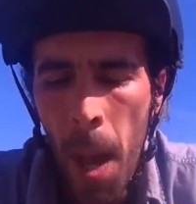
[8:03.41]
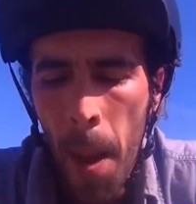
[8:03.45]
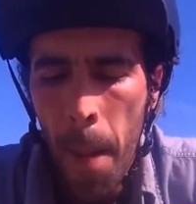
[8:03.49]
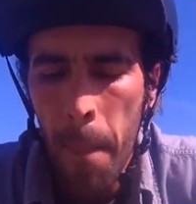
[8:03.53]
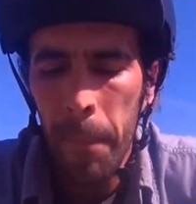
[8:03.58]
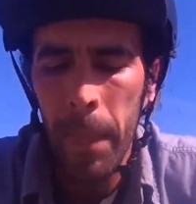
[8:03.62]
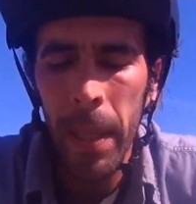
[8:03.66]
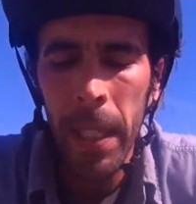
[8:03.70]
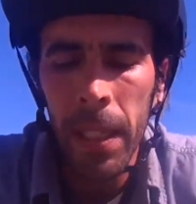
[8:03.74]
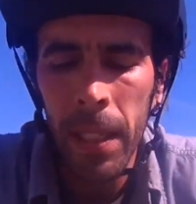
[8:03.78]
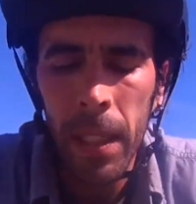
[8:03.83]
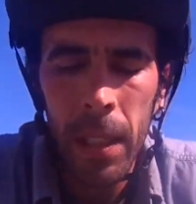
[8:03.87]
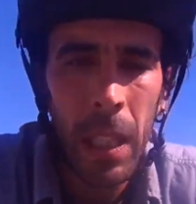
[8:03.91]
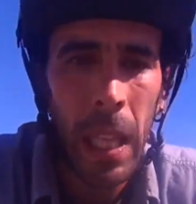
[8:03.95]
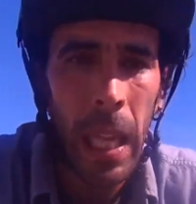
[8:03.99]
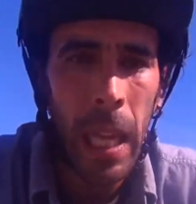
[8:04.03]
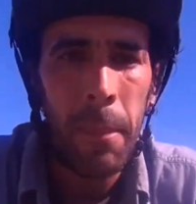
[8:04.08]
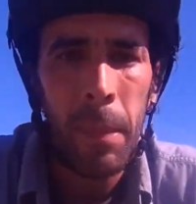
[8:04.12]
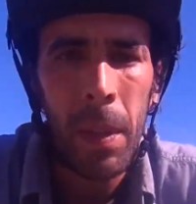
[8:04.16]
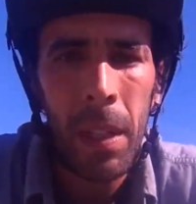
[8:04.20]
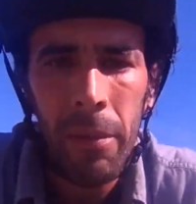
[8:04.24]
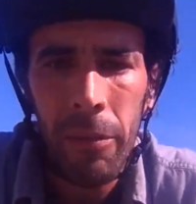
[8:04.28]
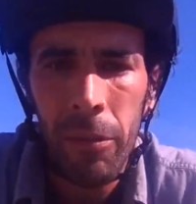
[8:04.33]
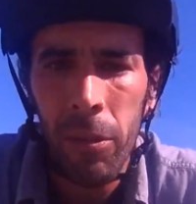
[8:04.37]
Been
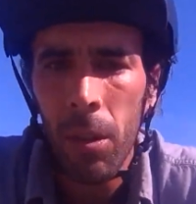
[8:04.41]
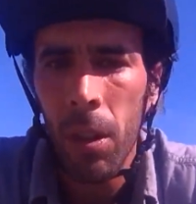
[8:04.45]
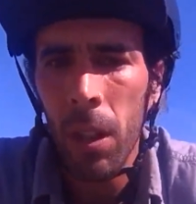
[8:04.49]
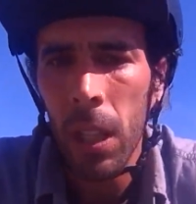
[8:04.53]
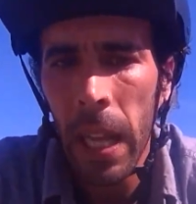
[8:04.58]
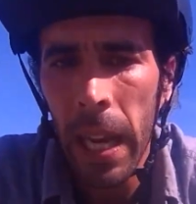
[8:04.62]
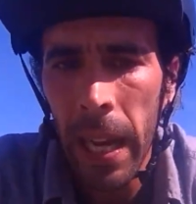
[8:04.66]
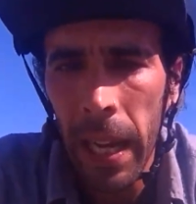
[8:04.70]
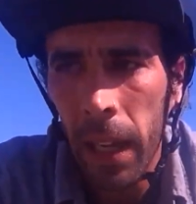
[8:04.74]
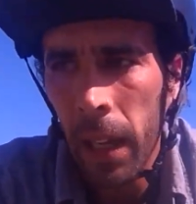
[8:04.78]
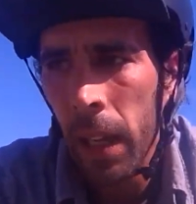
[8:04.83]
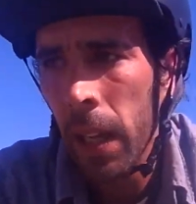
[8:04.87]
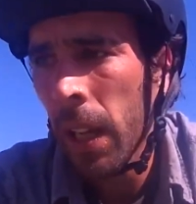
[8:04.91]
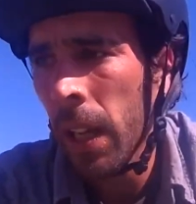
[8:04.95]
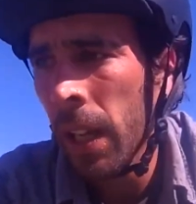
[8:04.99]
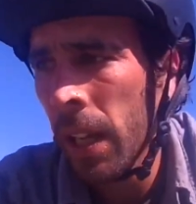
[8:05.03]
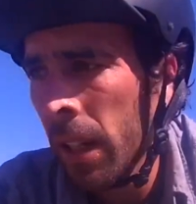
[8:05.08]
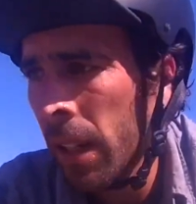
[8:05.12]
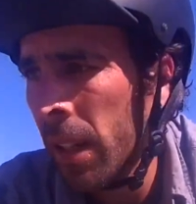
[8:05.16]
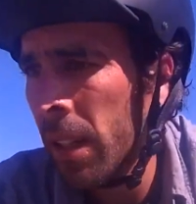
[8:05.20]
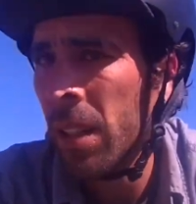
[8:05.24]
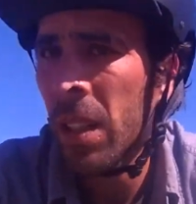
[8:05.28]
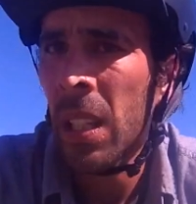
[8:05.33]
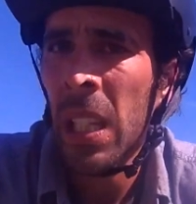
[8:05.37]
climbing for like
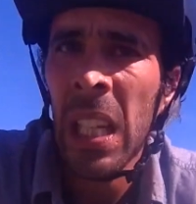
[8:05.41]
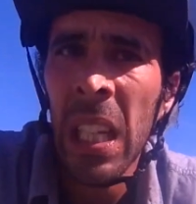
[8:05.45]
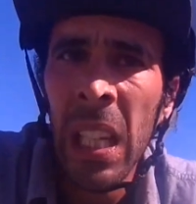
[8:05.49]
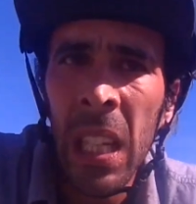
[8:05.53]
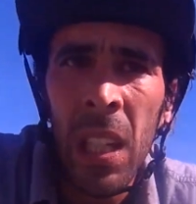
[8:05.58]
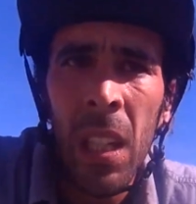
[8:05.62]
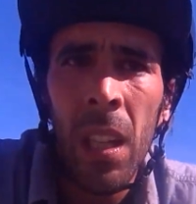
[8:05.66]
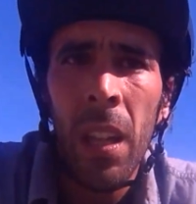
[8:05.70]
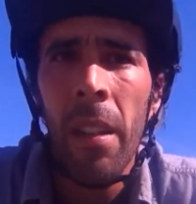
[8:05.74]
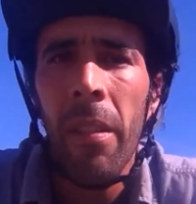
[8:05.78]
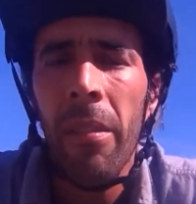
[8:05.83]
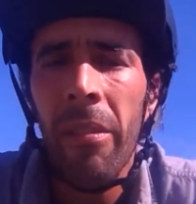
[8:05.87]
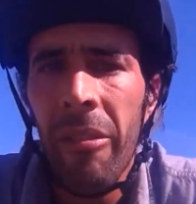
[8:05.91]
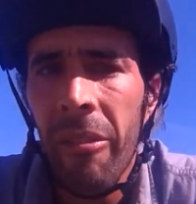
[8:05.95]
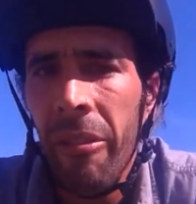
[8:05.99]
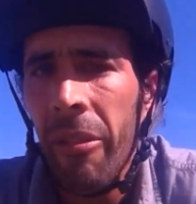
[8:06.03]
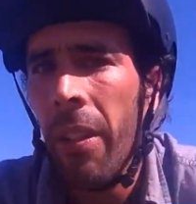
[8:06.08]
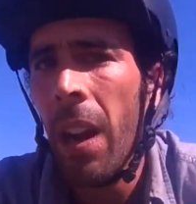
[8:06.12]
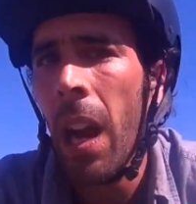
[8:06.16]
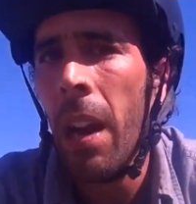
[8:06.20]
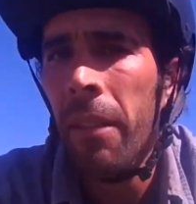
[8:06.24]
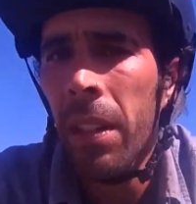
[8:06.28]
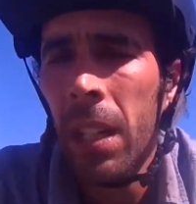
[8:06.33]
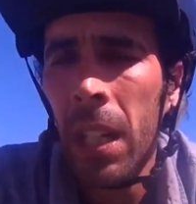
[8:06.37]

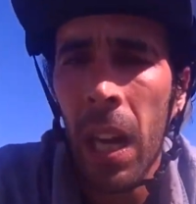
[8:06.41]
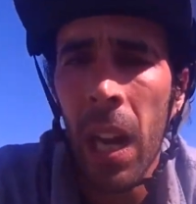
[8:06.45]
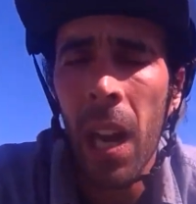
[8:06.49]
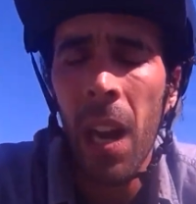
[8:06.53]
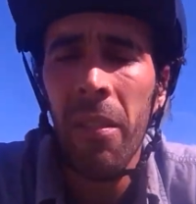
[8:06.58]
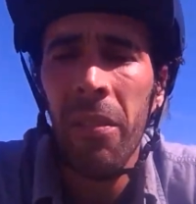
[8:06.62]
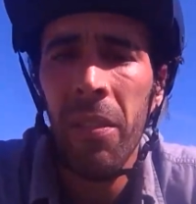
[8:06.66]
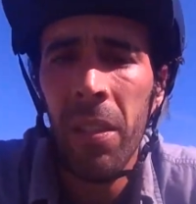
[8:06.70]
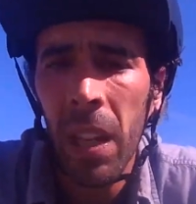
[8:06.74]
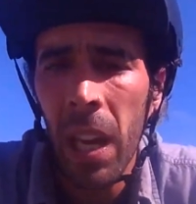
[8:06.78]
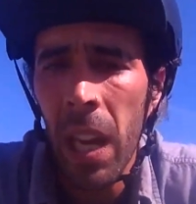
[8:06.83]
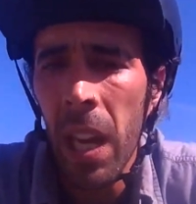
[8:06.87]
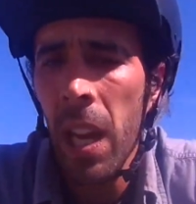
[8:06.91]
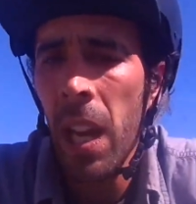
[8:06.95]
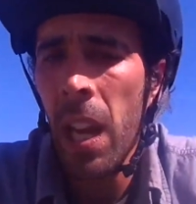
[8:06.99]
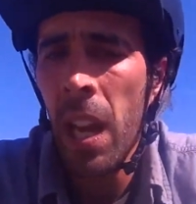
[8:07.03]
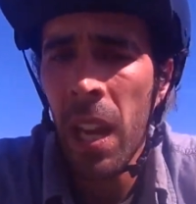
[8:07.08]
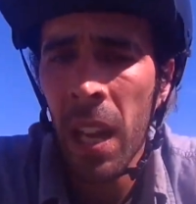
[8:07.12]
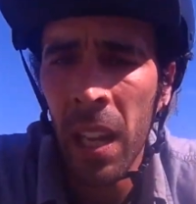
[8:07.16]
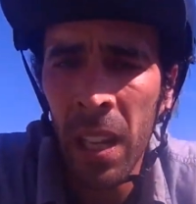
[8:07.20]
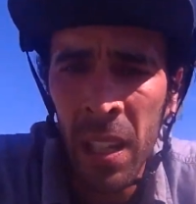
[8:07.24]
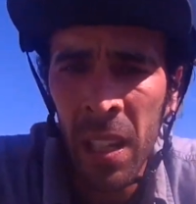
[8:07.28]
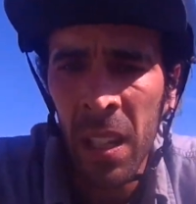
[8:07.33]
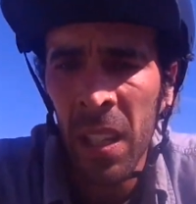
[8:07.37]
5.5K
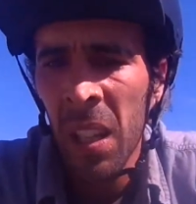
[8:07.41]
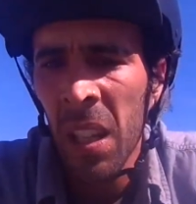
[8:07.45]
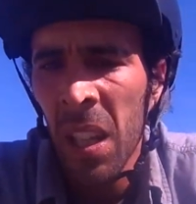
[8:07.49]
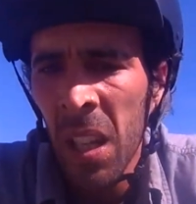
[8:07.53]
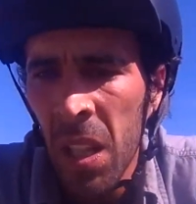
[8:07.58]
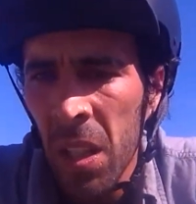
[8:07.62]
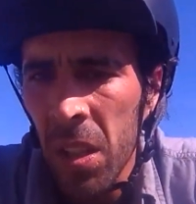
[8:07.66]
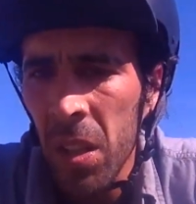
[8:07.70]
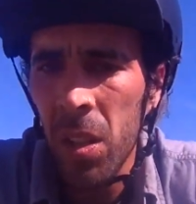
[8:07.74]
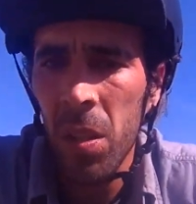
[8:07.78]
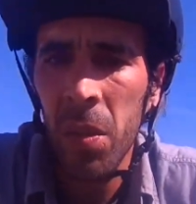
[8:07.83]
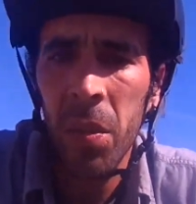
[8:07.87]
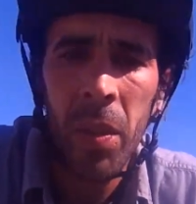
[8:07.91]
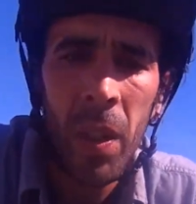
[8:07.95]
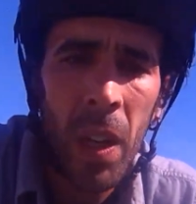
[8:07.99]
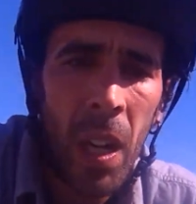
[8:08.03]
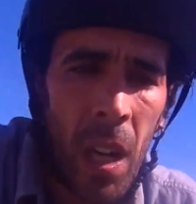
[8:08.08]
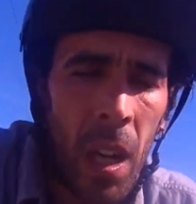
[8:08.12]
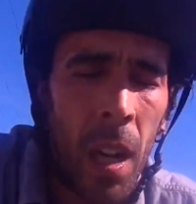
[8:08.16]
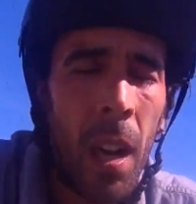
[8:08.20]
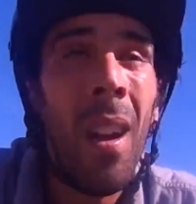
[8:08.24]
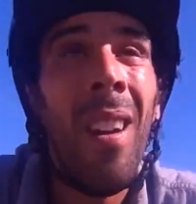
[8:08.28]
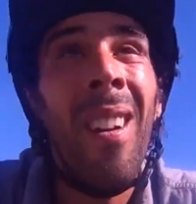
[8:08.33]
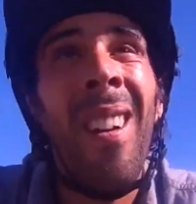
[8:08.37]
so
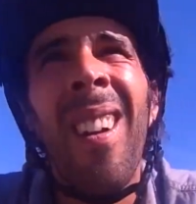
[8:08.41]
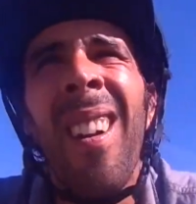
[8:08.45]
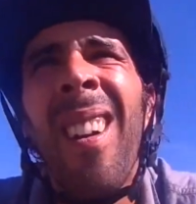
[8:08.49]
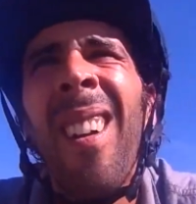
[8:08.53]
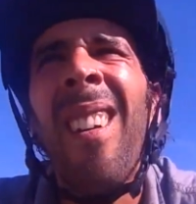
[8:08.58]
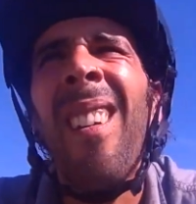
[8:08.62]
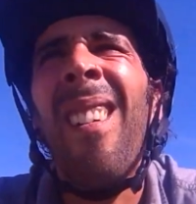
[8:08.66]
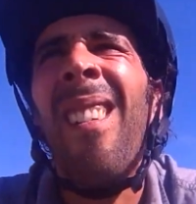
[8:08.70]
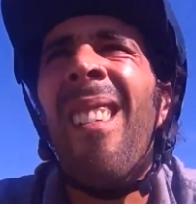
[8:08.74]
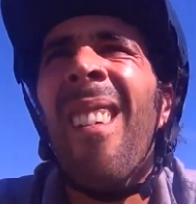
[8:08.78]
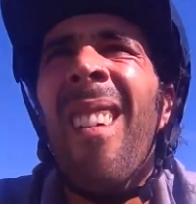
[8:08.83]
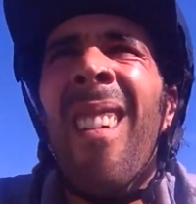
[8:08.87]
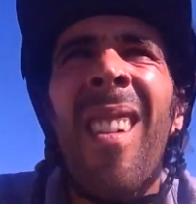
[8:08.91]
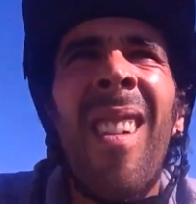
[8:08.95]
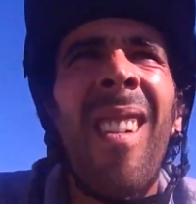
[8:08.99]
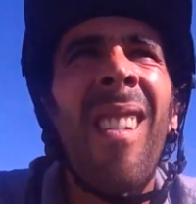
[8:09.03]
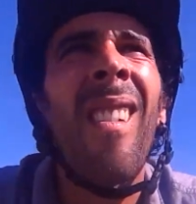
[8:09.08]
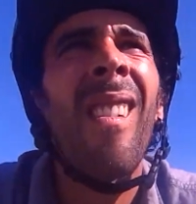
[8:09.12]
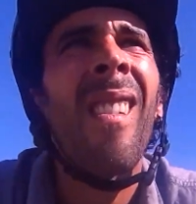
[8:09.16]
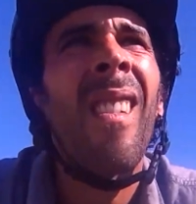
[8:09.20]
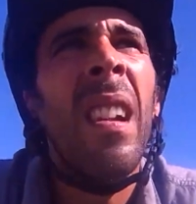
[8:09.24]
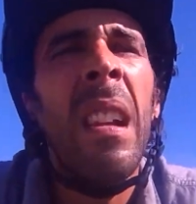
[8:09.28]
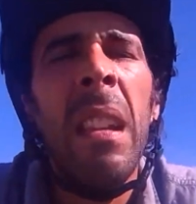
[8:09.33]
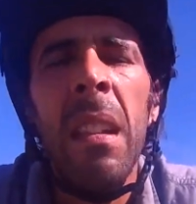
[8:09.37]
far.
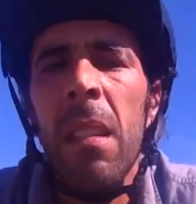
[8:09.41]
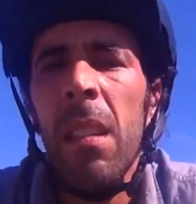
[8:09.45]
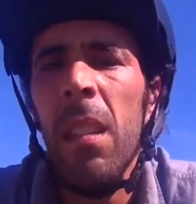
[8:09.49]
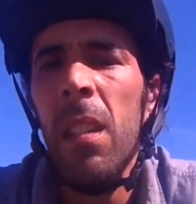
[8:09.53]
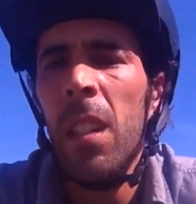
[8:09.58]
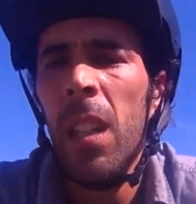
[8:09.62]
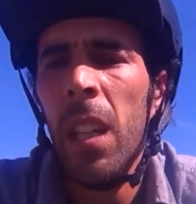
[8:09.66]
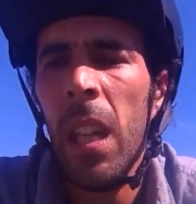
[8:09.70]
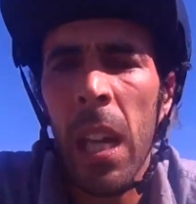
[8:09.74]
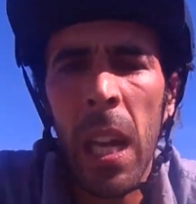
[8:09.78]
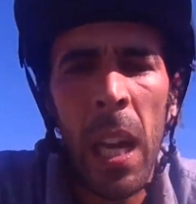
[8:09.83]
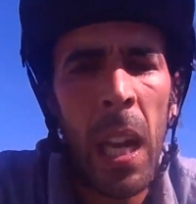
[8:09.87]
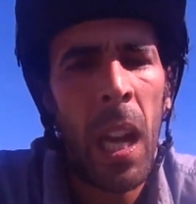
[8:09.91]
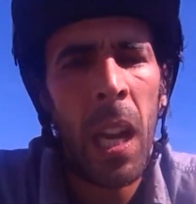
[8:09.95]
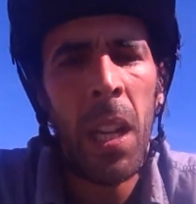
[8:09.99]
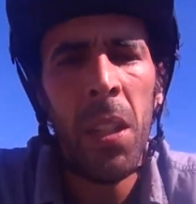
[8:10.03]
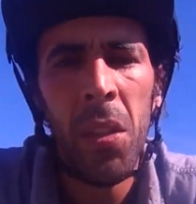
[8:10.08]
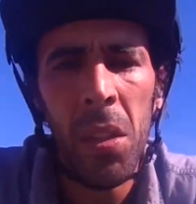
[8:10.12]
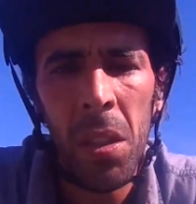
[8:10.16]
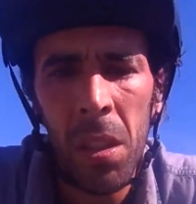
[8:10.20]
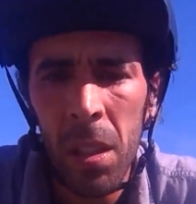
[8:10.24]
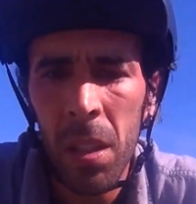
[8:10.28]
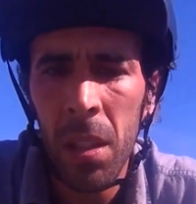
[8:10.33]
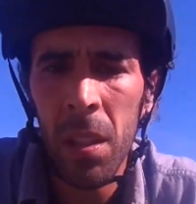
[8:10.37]
Yeah,
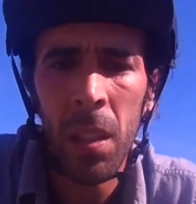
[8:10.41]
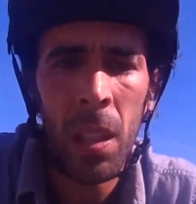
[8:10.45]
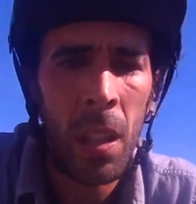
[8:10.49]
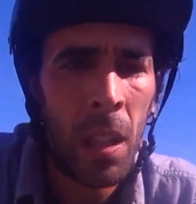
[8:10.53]
just